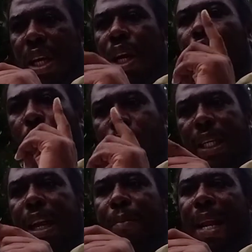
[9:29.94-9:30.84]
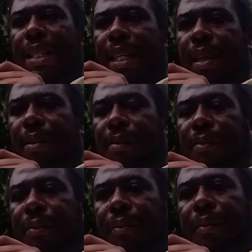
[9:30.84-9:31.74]
count it a blessing.
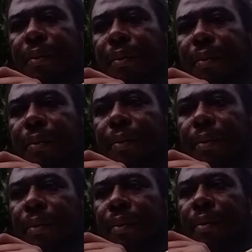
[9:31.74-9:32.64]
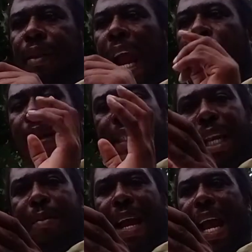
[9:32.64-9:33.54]
I rested
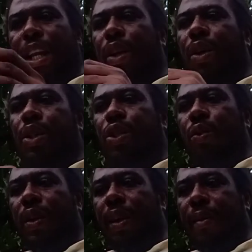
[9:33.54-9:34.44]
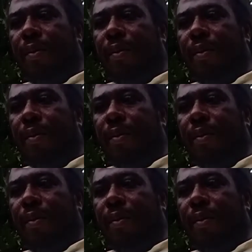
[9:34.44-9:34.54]
my hand on her shoulder.